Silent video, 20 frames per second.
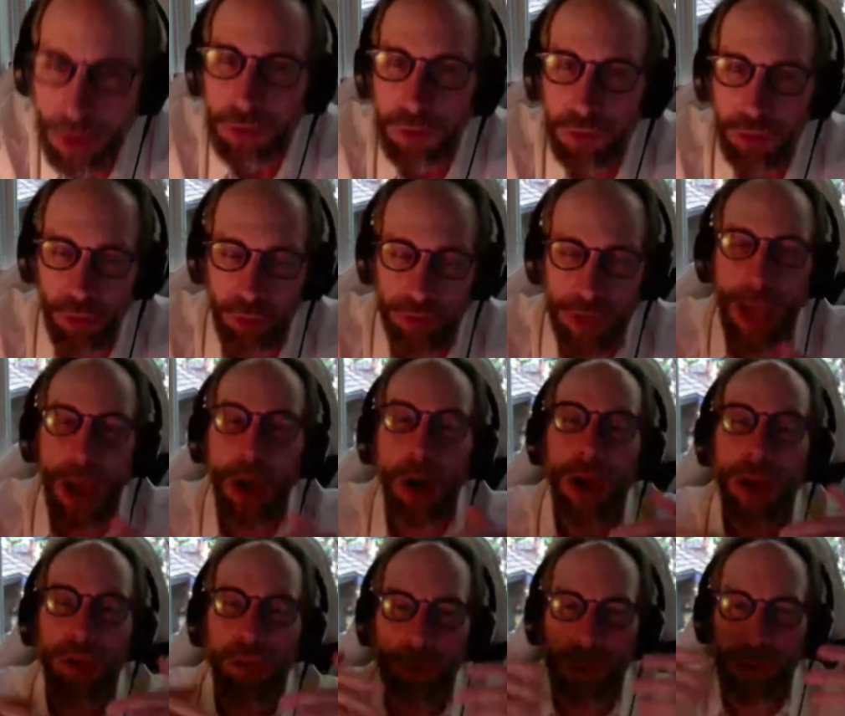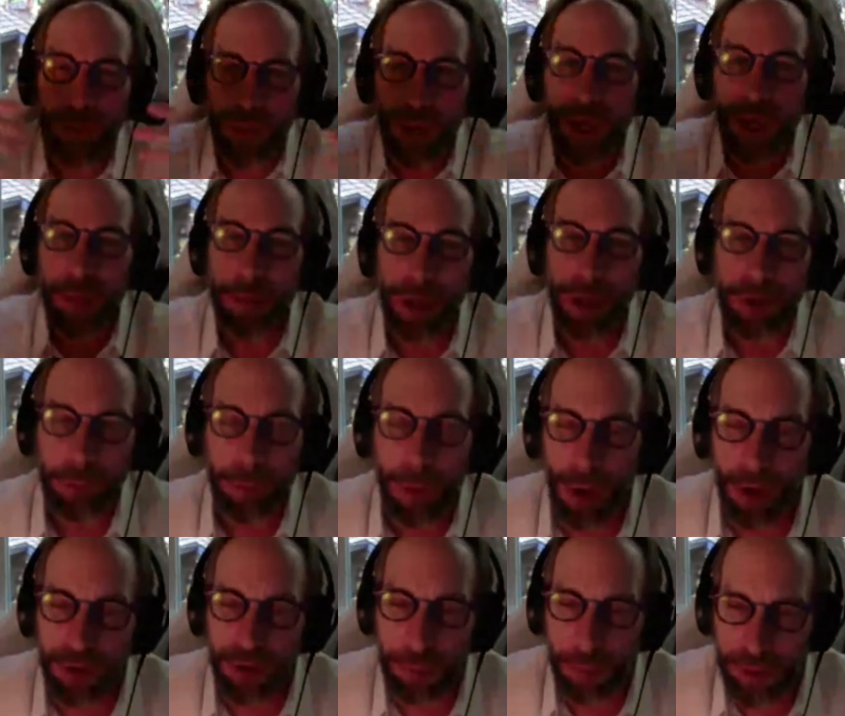So now, as we think about a
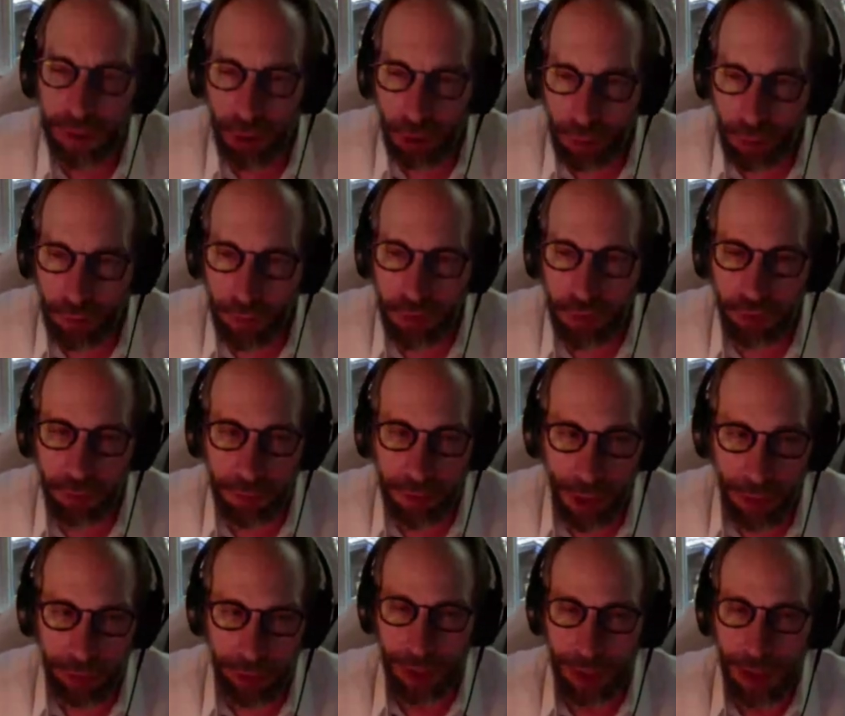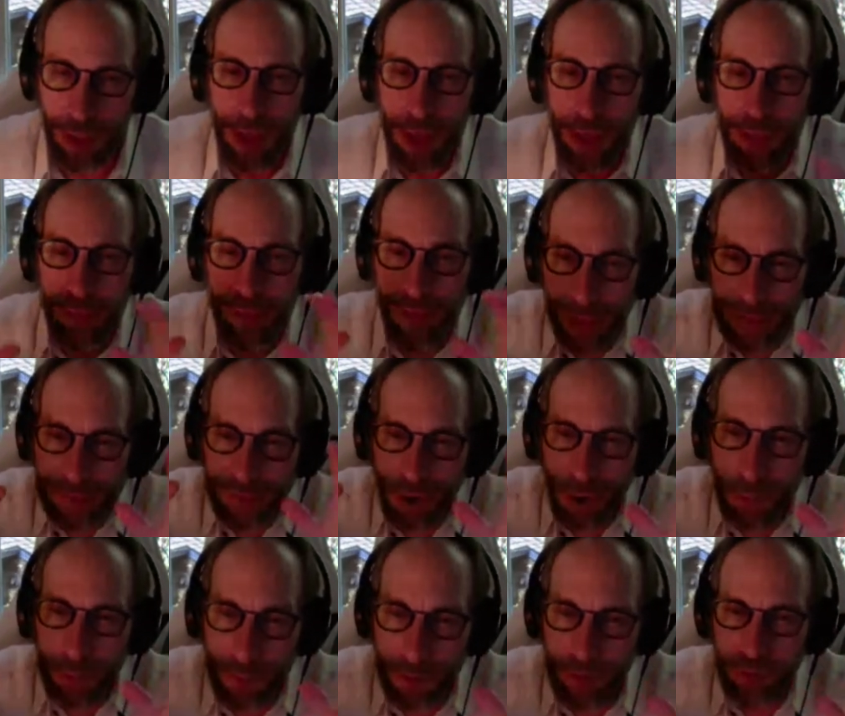possible universe from nothing, that's
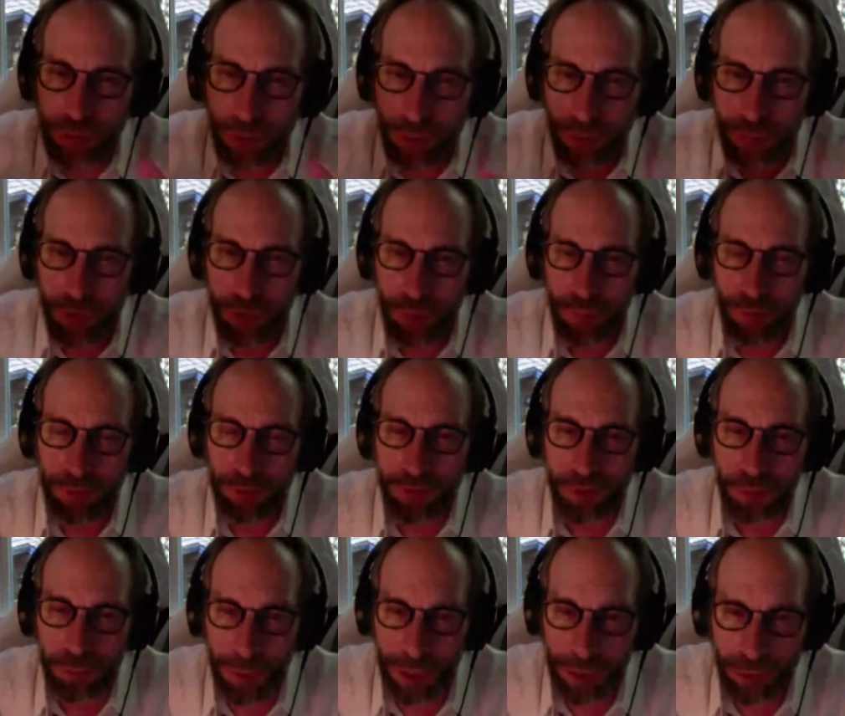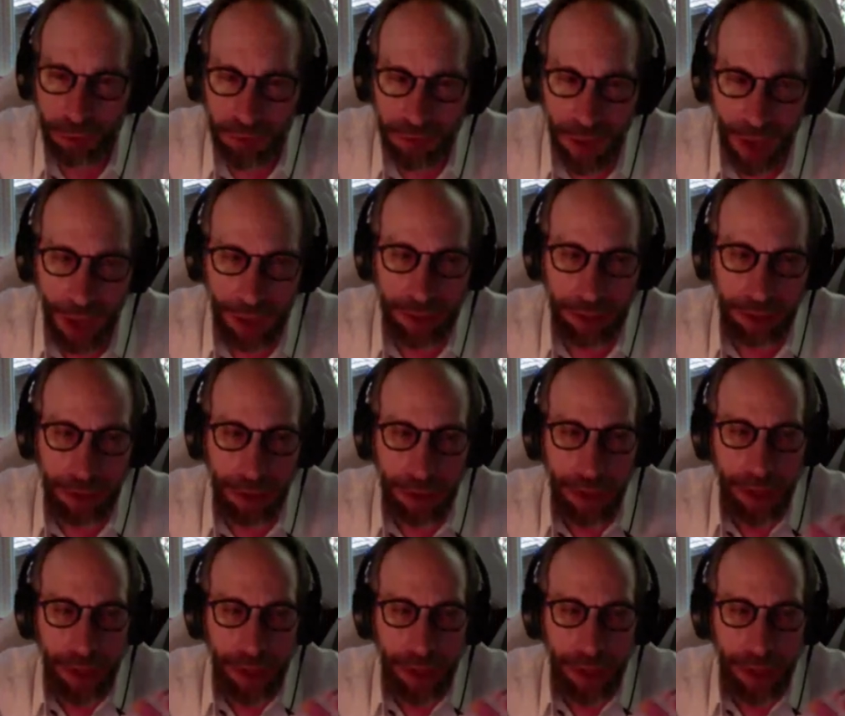our picture of the universe as we understand it.